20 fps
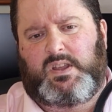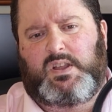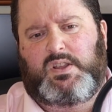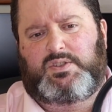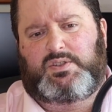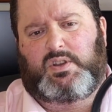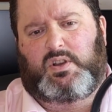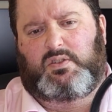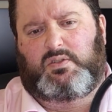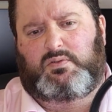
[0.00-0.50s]

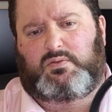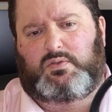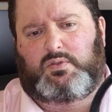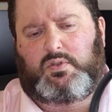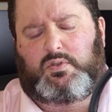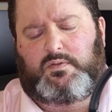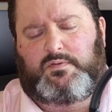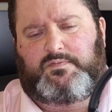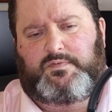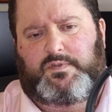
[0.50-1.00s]
So
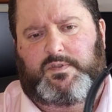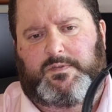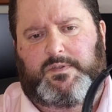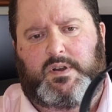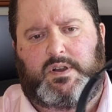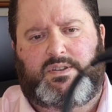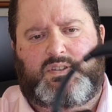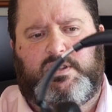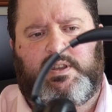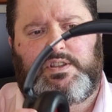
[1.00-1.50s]
the
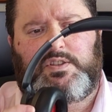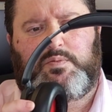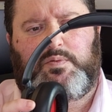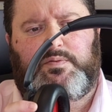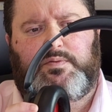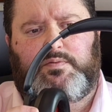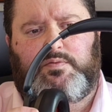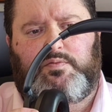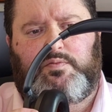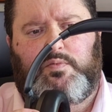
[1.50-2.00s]
first thing is,
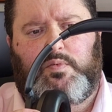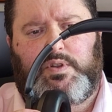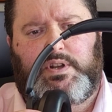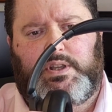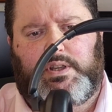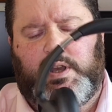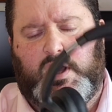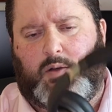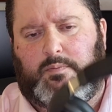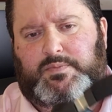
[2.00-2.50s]
when
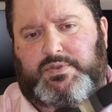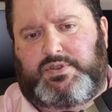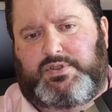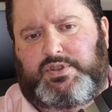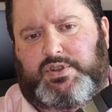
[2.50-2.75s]
it comes